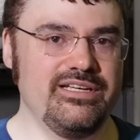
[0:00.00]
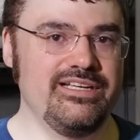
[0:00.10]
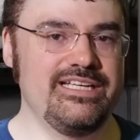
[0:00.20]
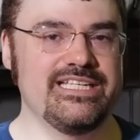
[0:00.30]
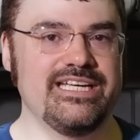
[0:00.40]

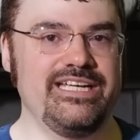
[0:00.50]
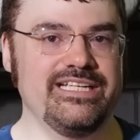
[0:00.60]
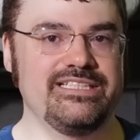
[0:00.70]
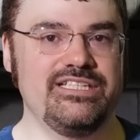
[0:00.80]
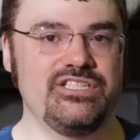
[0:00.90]
is
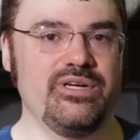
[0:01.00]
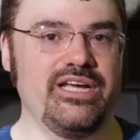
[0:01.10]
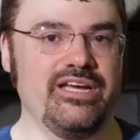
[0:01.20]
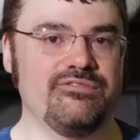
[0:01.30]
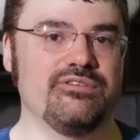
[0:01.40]
connected to
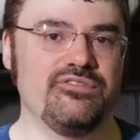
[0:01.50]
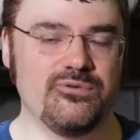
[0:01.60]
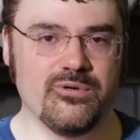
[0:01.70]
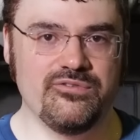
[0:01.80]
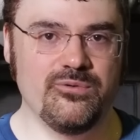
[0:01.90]
every
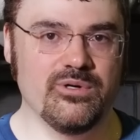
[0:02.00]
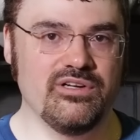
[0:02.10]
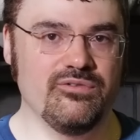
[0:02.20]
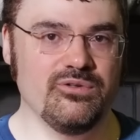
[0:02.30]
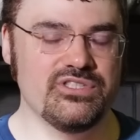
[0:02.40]
440
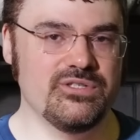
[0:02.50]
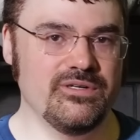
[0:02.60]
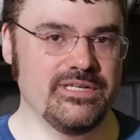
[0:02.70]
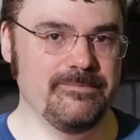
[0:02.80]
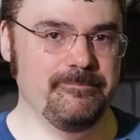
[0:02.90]
volt
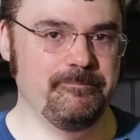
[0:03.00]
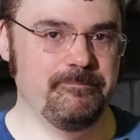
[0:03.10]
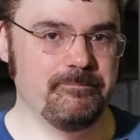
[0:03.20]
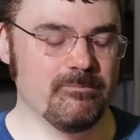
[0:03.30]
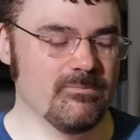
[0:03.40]
circuit.
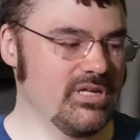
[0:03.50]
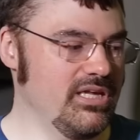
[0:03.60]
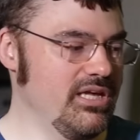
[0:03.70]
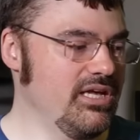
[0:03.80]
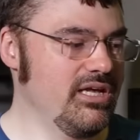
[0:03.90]

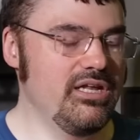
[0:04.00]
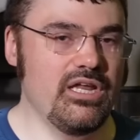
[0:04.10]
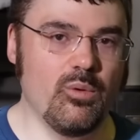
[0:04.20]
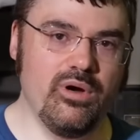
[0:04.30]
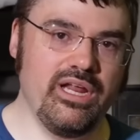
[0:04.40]

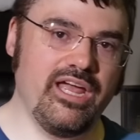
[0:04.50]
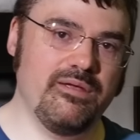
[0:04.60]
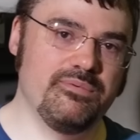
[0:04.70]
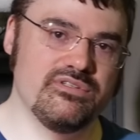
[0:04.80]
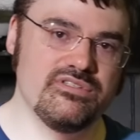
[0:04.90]
Now, what
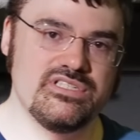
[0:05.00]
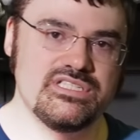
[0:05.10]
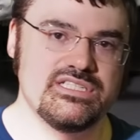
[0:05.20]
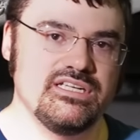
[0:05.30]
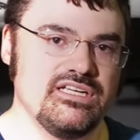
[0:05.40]

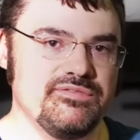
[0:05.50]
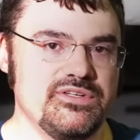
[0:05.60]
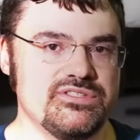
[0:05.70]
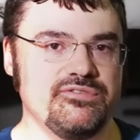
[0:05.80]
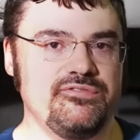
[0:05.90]
happens if
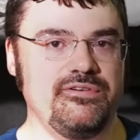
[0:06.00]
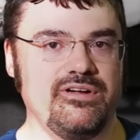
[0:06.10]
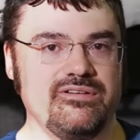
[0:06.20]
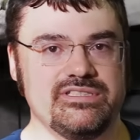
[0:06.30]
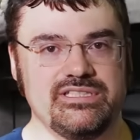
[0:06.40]
there's a
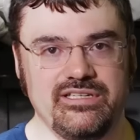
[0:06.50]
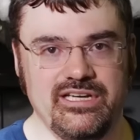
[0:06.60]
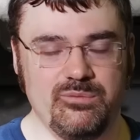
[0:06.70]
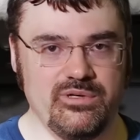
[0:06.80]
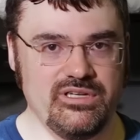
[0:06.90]
fault
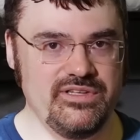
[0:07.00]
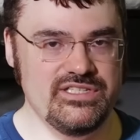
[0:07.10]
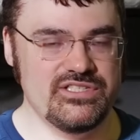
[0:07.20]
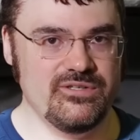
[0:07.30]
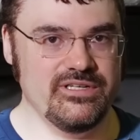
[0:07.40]
in one of these
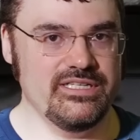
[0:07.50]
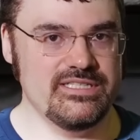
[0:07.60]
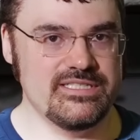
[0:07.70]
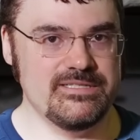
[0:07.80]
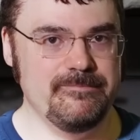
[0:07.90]

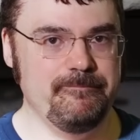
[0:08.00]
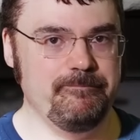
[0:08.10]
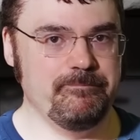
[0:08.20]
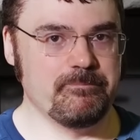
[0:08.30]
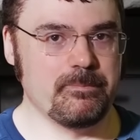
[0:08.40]
circuits?
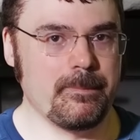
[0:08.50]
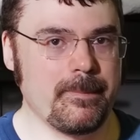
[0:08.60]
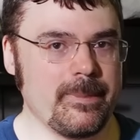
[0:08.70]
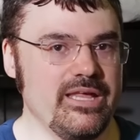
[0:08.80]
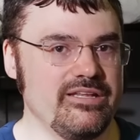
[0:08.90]

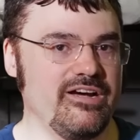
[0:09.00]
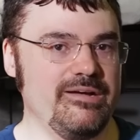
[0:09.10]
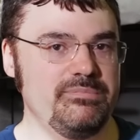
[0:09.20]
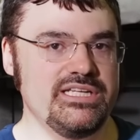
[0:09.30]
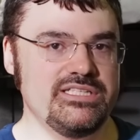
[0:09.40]
Now, I'm
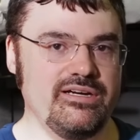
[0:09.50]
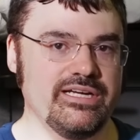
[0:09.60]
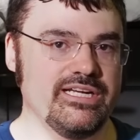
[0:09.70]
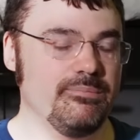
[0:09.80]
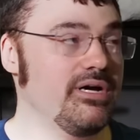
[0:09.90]
not
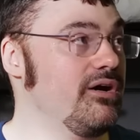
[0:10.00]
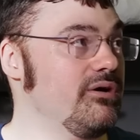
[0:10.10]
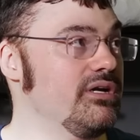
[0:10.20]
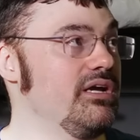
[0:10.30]
talking about